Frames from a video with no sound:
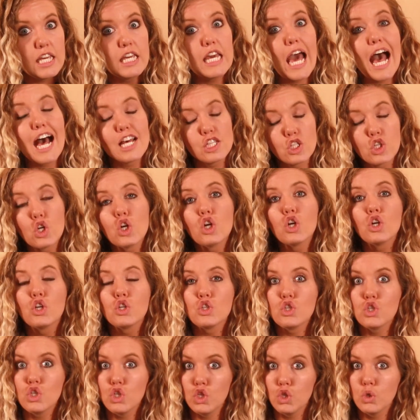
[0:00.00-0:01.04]
has
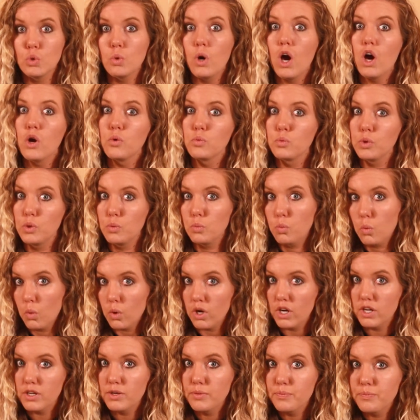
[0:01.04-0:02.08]
earned you a
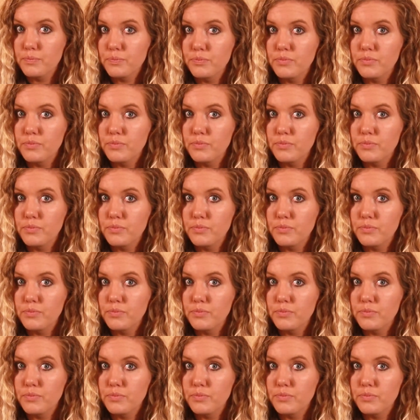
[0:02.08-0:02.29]
reward.